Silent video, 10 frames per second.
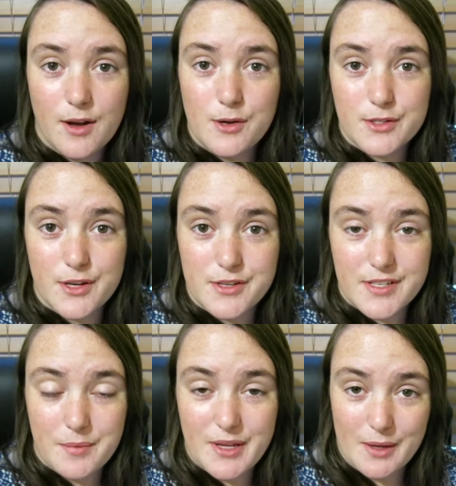Also,
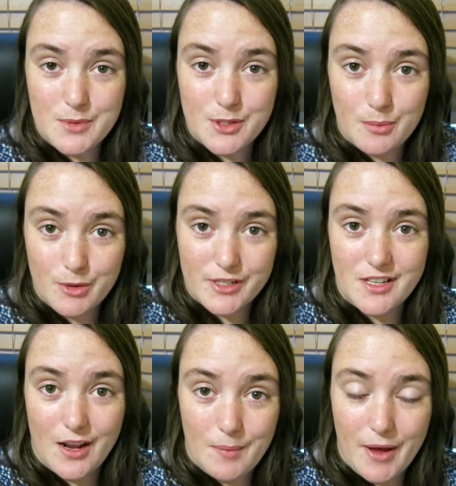something I'm super
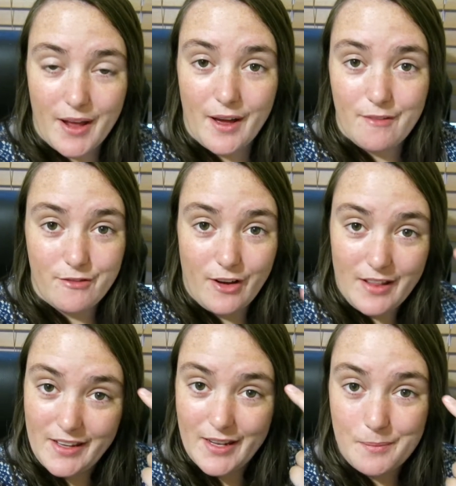excited about, I'm
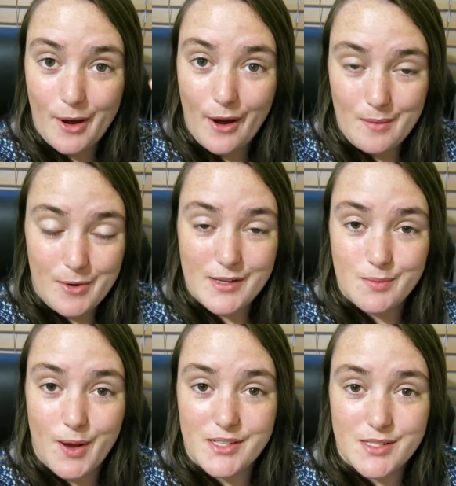finally getting my eyebrows
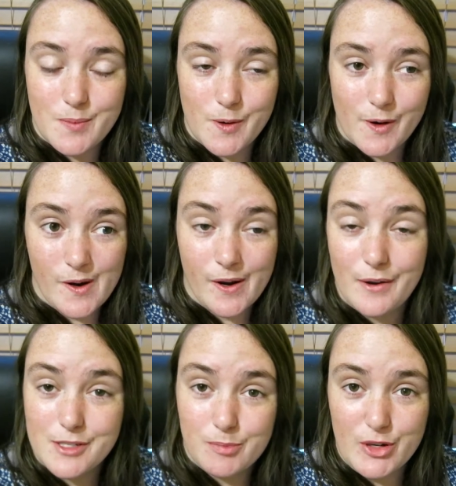waxed tomorrow.
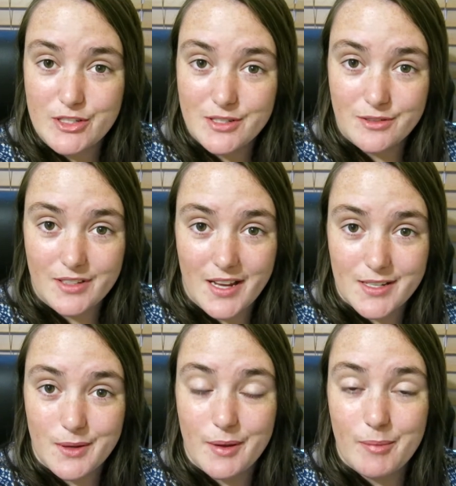I was supposed to do it
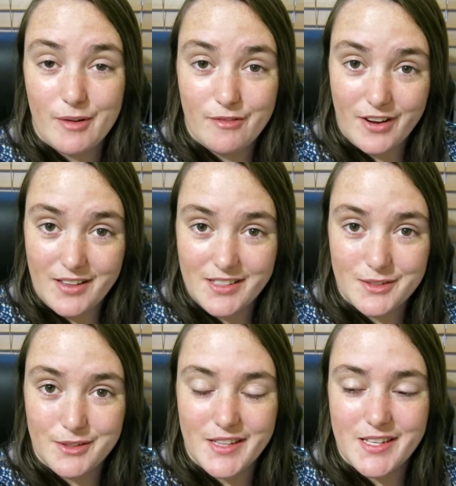last week, but I'm finally
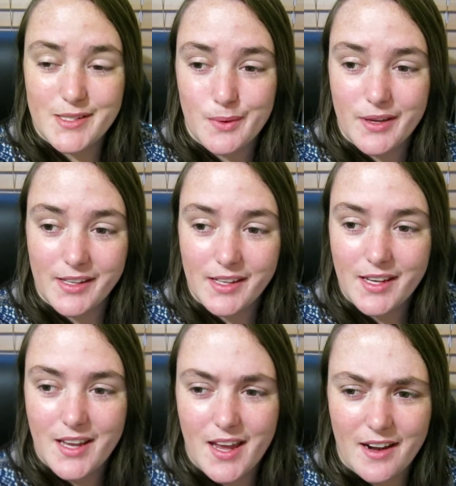doing it this week,
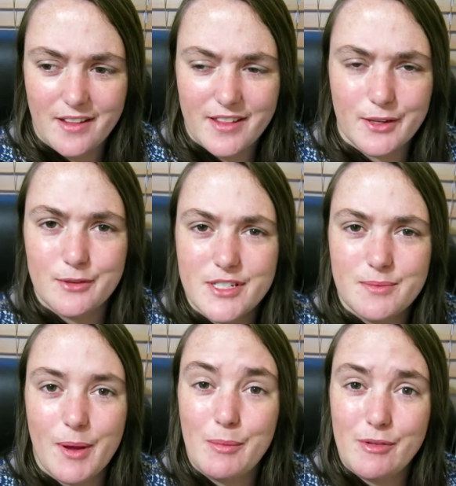and I think it will
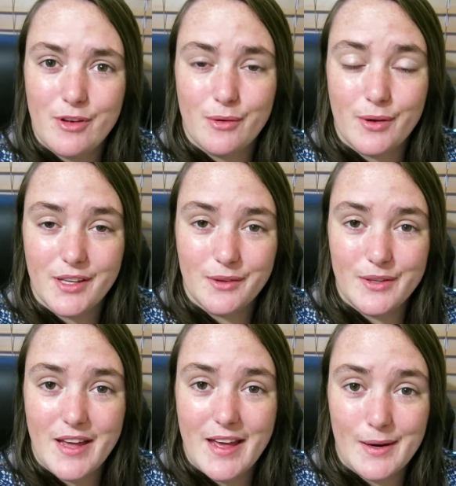just make me feel really
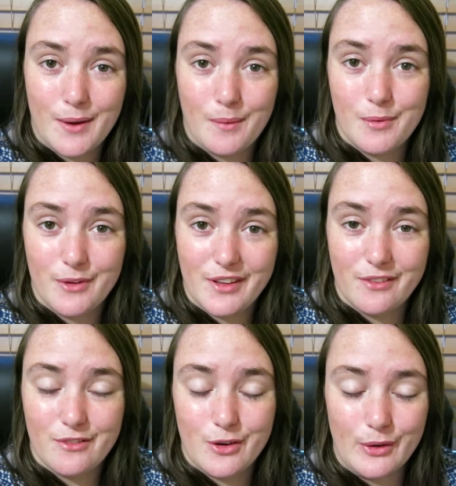good, and I'm
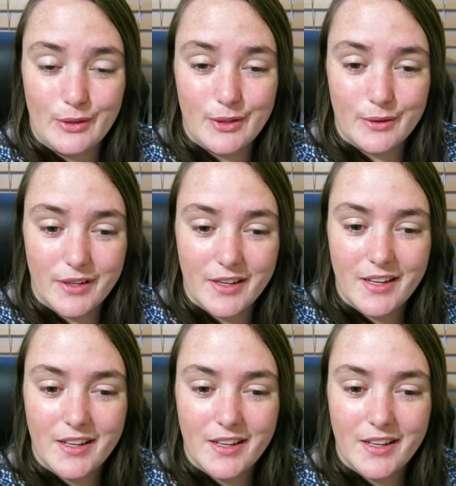looking forward to it.